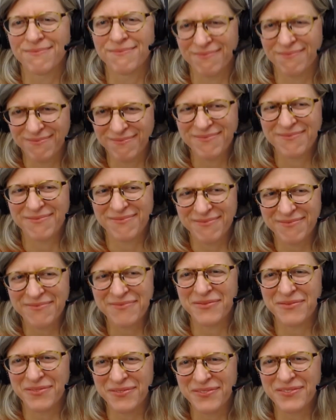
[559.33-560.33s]
authentic
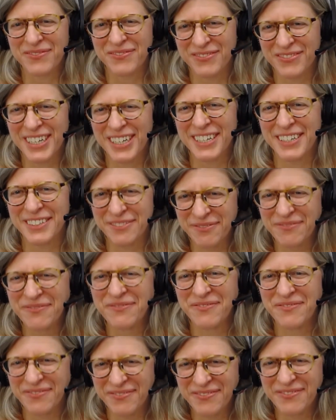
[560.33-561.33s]
nature. Right. I think
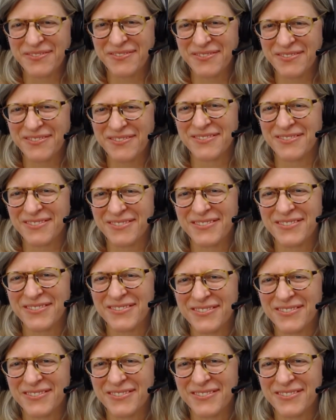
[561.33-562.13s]
it's important for us to